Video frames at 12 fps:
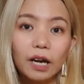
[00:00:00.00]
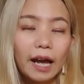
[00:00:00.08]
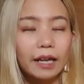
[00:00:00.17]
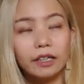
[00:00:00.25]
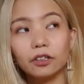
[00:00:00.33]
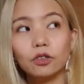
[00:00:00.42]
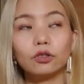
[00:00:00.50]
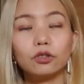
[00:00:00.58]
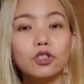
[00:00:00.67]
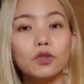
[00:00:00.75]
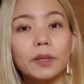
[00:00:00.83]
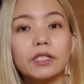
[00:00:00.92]
I can go to
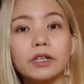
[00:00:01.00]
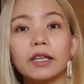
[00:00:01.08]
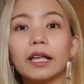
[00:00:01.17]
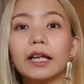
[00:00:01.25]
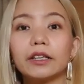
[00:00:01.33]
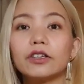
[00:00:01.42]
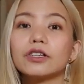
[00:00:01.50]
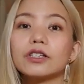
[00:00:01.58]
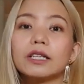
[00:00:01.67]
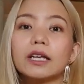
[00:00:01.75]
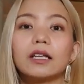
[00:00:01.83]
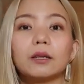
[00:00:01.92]
Switzerland and just
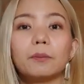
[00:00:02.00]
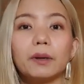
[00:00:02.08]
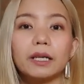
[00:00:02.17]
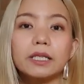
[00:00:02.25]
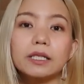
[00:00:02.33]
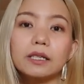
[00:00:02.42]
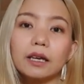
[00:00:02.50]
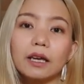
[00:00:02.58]
take the bus